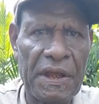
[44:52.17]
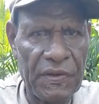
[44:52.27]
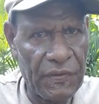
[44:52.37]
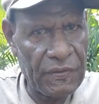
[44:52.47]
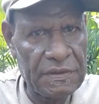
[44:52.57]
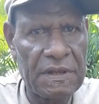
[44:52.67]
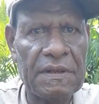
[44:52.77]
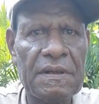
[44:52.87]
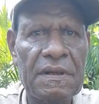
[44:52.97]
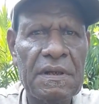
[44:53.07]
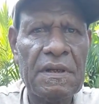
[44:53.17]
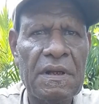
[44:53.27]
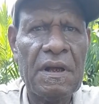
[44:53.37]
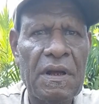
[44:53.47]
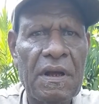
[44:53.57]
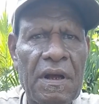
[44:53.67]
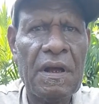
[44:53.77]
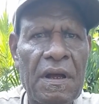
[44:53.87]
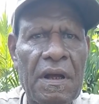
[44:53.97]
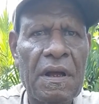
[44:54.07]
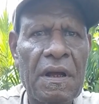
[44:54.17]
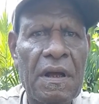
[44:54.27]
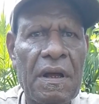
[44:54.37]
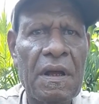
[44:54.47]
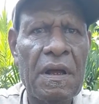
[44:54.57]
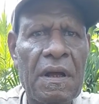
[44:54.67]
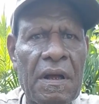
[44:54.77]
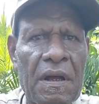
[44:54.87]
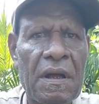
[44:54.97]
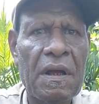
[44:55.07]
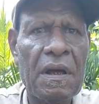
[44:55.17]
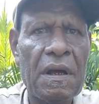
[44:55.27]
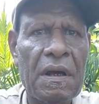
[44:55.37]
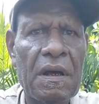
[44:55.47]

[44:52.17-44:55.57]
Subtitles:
I don't think a lot of people have been knowing